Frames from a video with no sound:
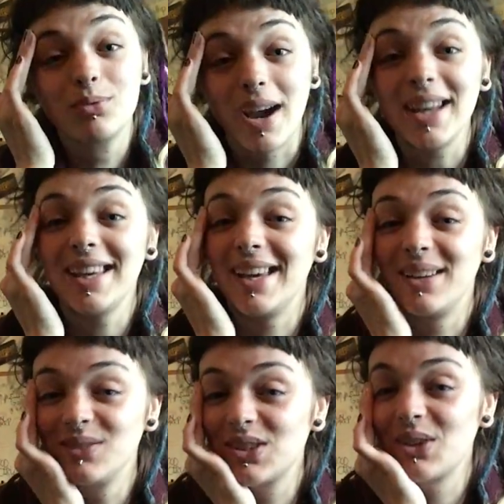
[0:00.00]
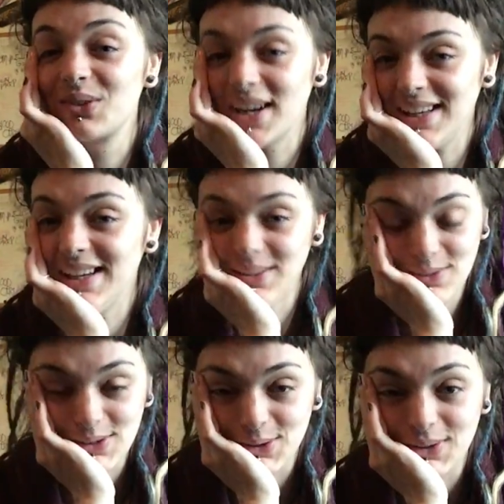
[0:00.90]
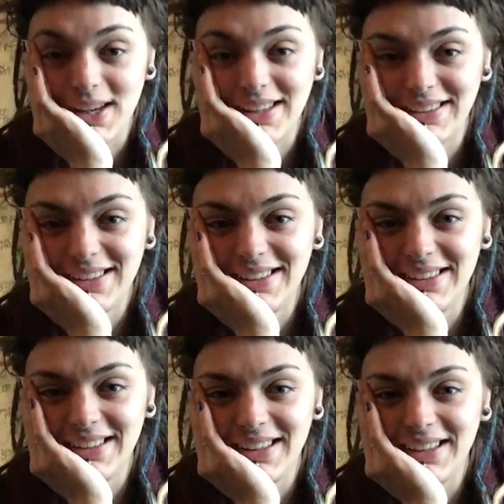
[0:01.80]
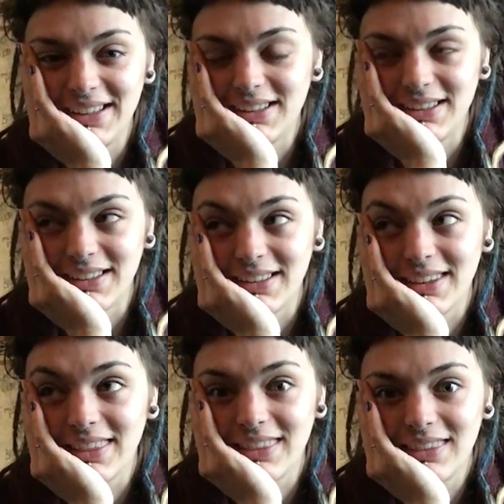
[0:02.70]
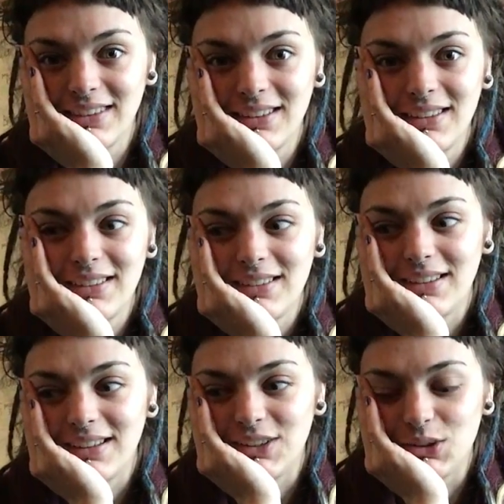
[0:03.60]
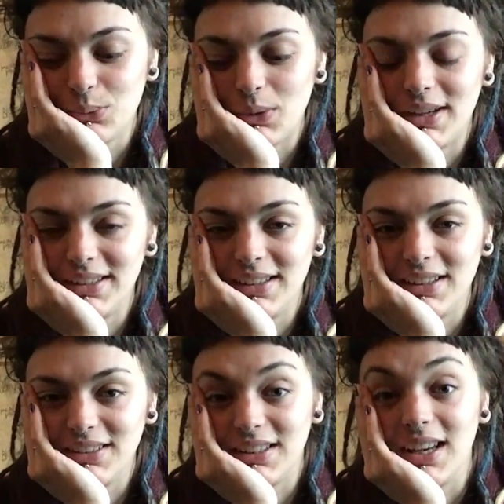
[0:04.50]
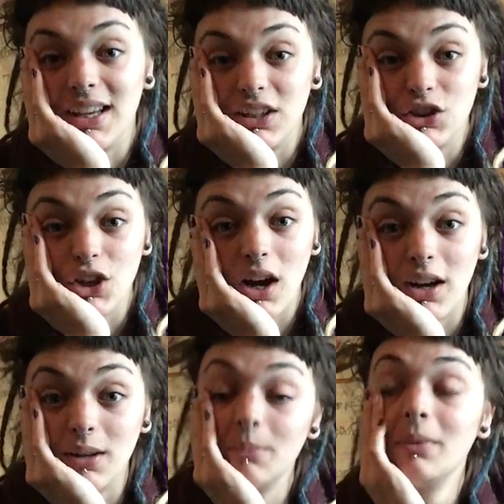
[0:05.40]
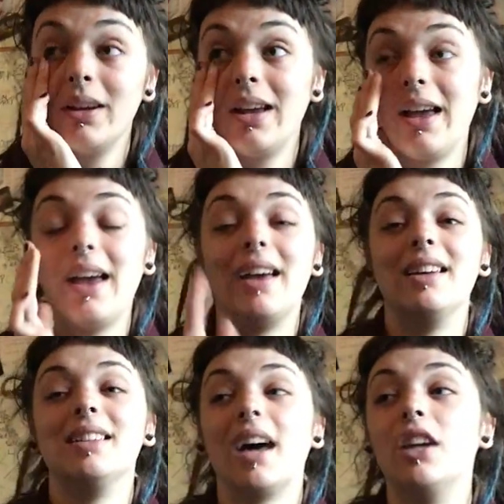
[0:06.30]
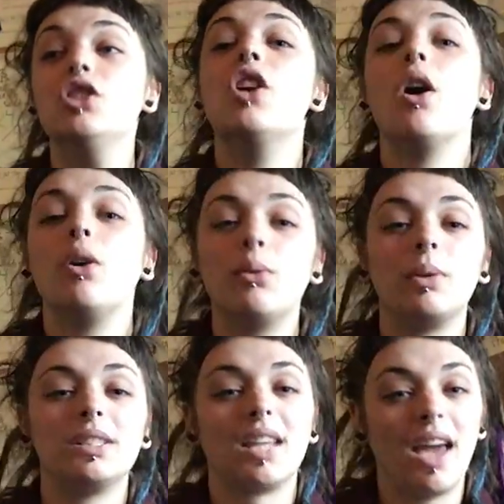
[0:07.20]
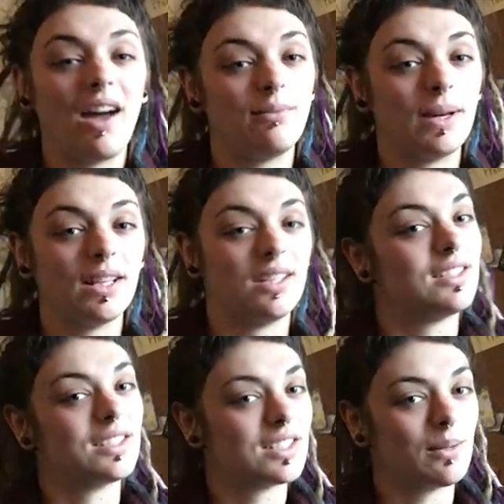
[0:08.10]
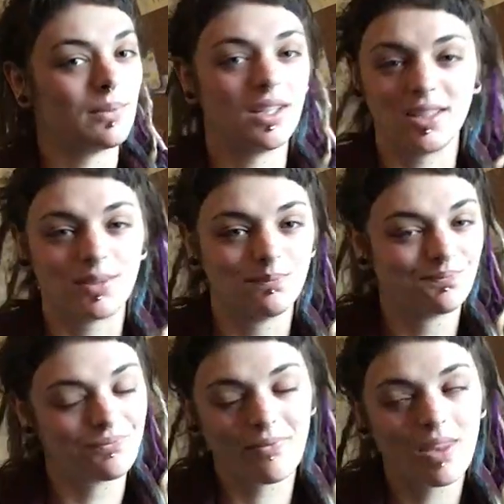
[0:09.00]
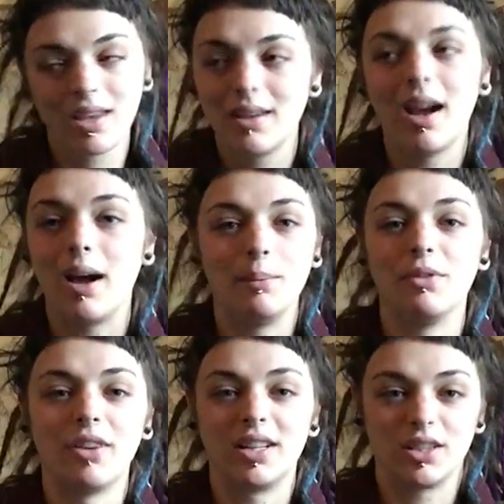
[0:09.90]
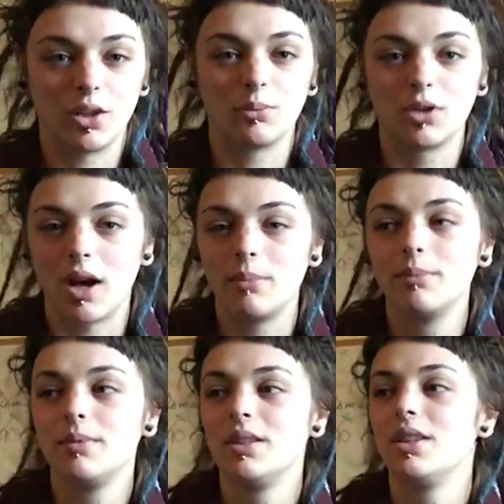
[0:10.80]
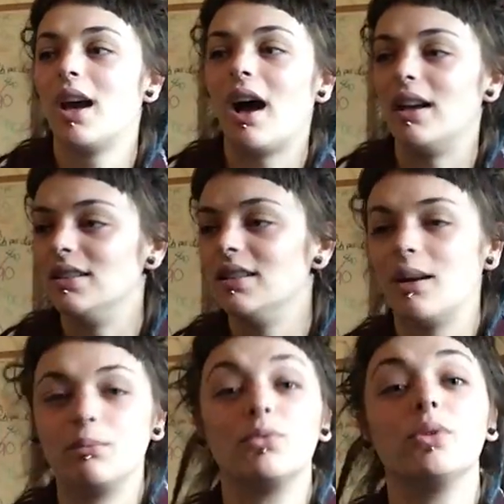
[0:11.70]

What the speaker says: ready. I'm so ready. I'm so done. I just want to get a job. And I know once I have my license number, I'm gonna find a dope job. I'm